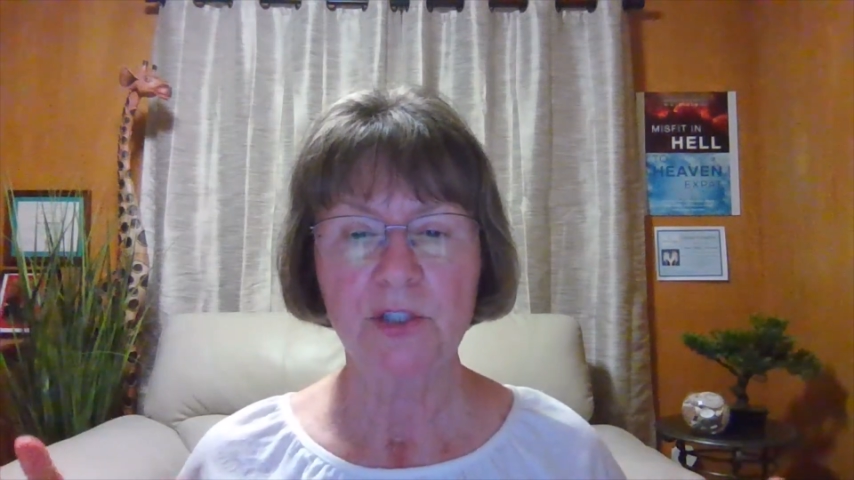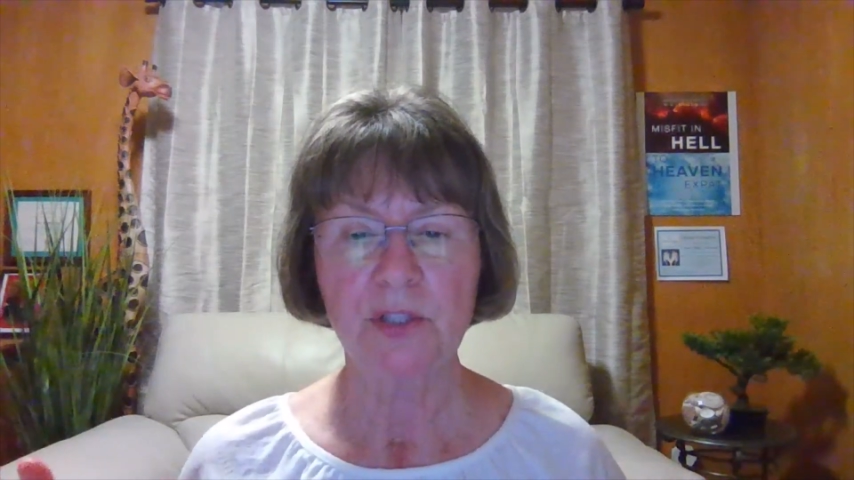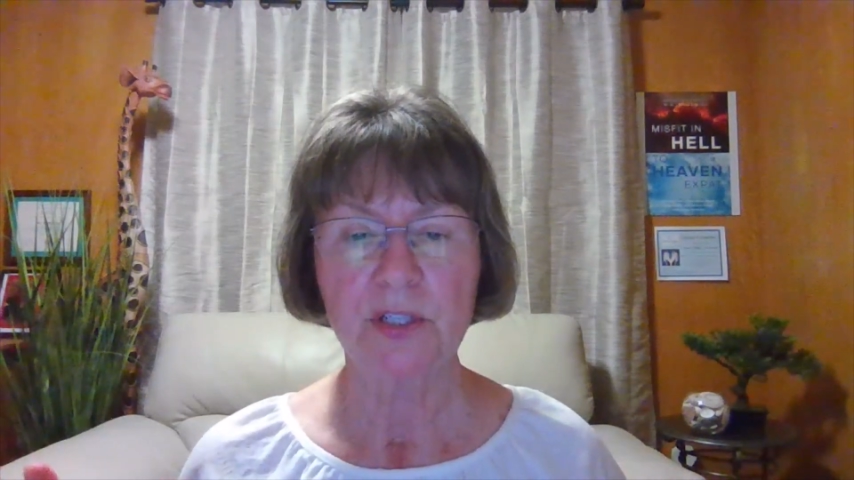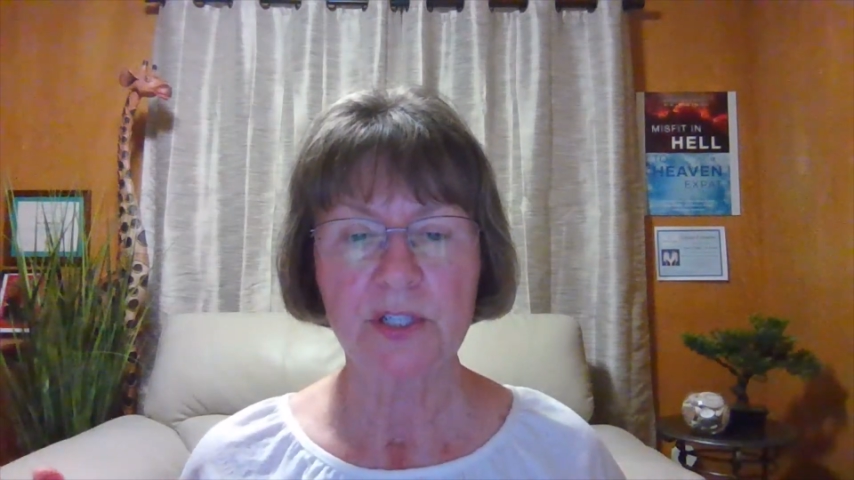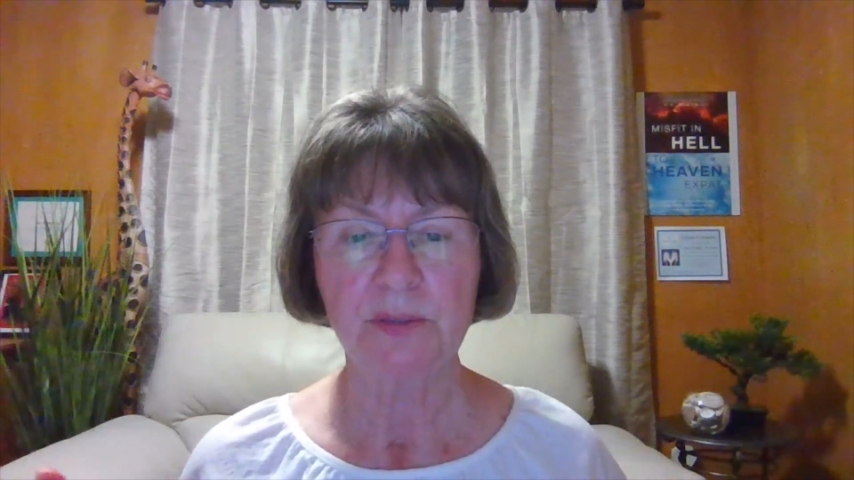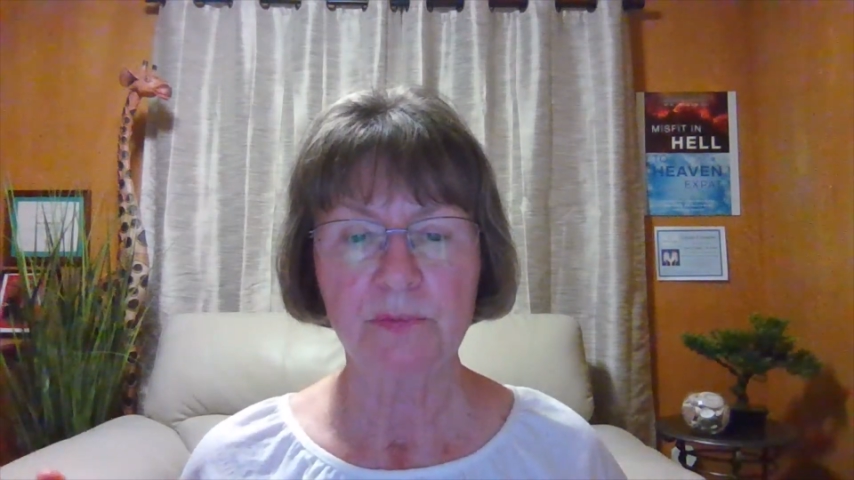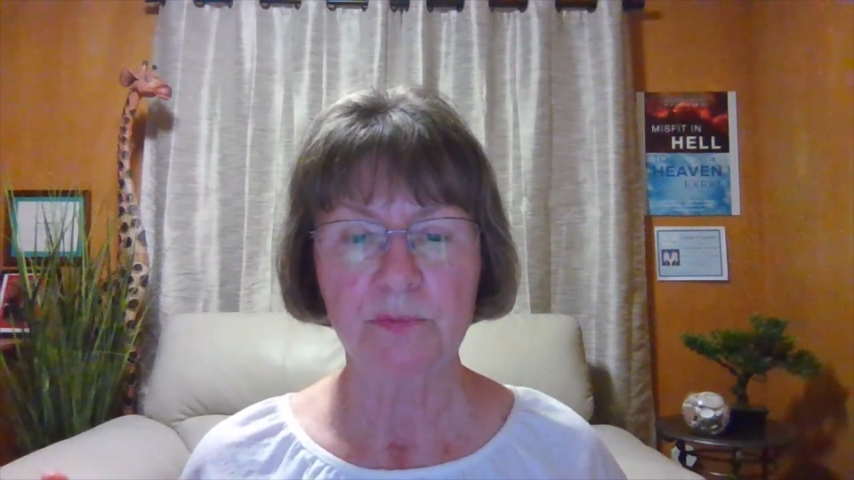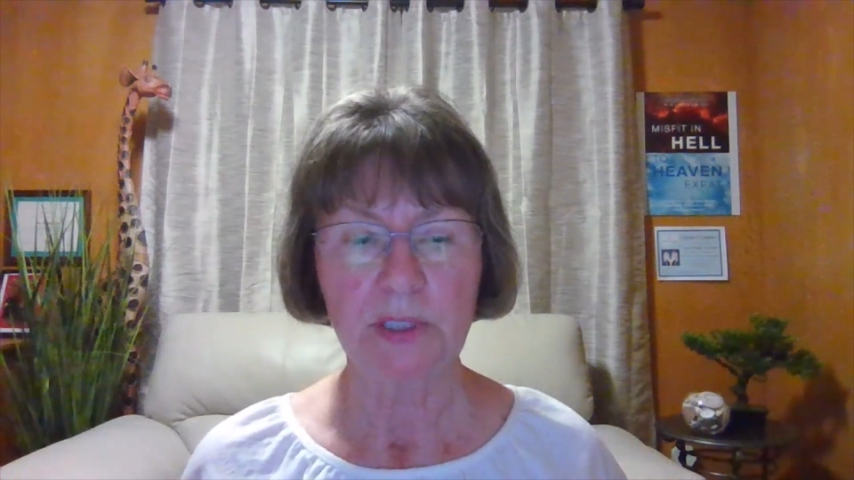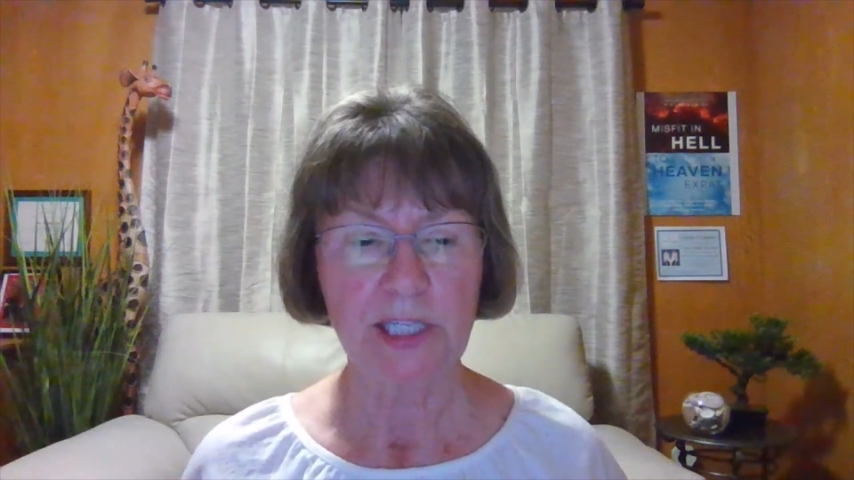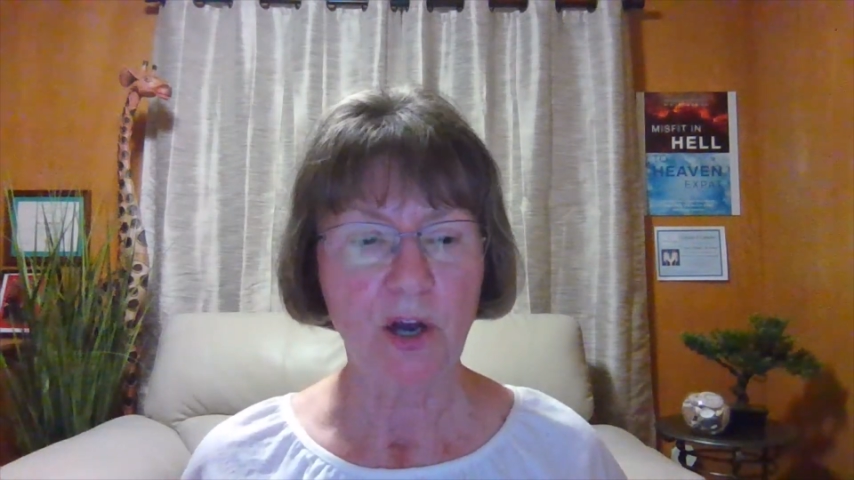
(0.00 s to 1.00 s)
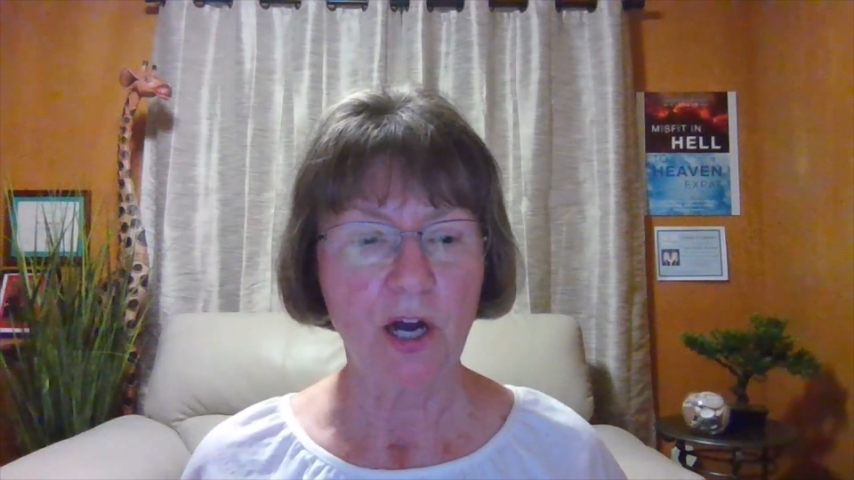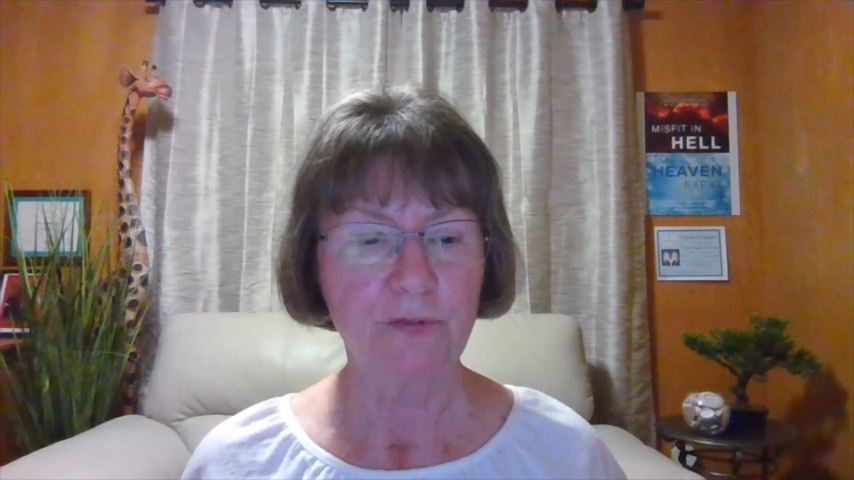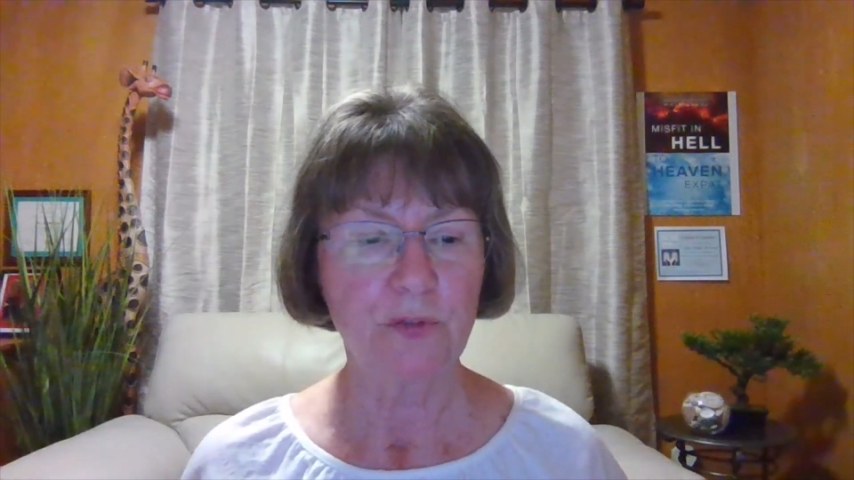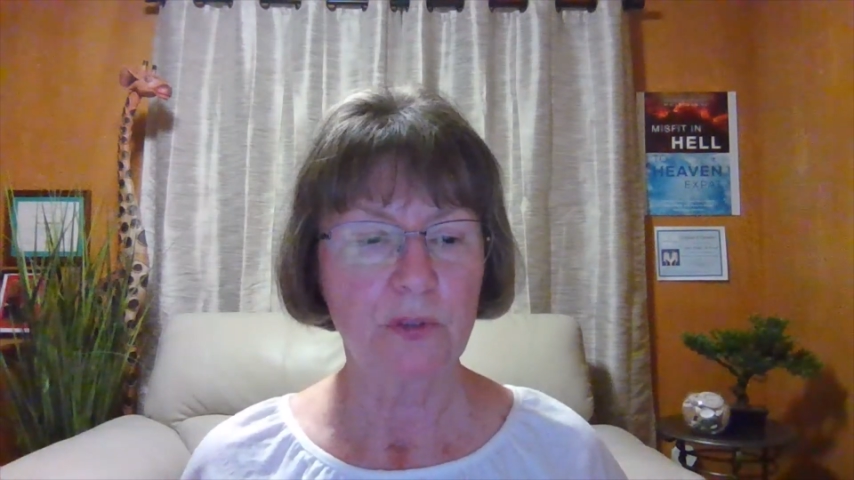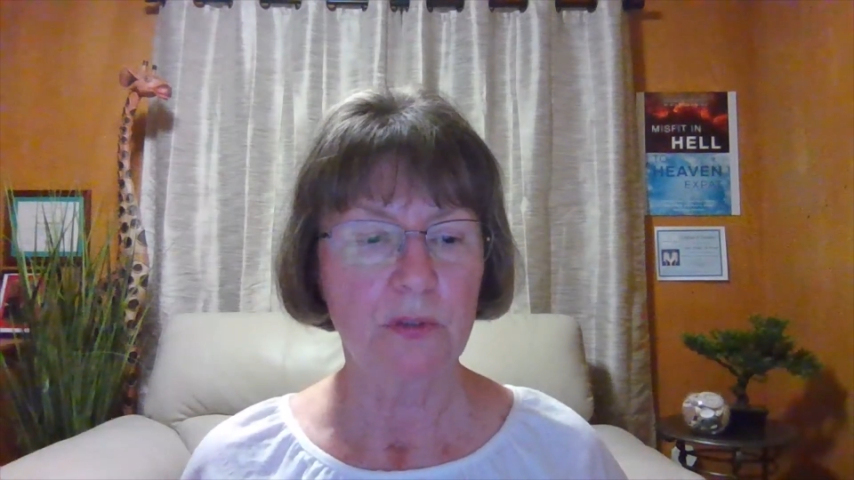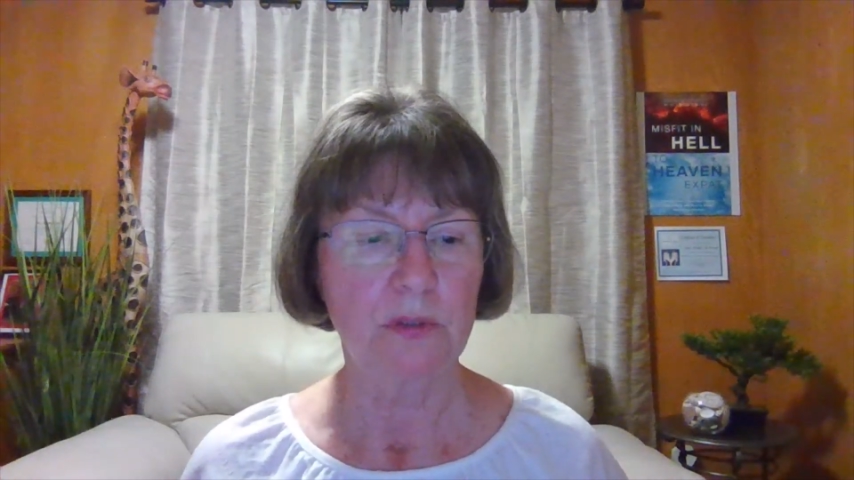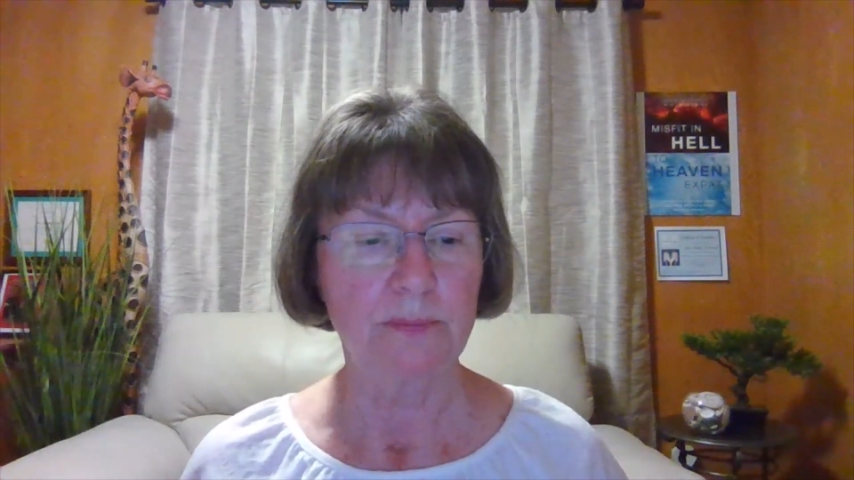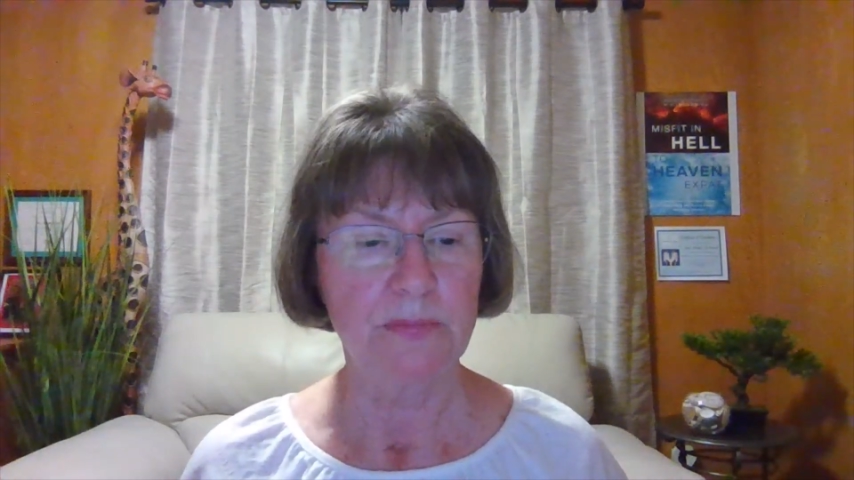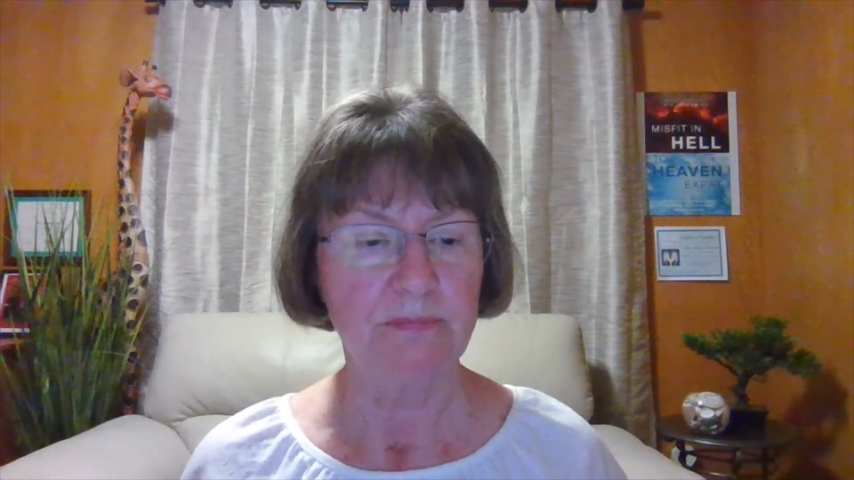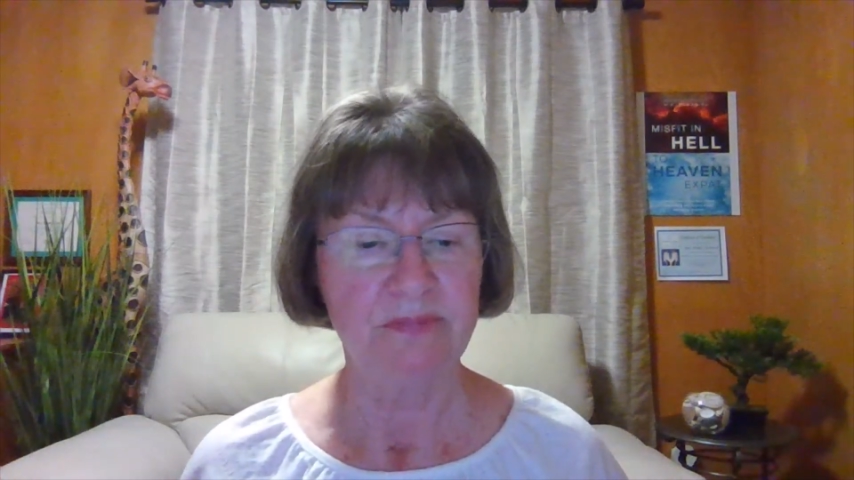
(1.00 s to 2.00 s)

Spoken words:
to this really awful,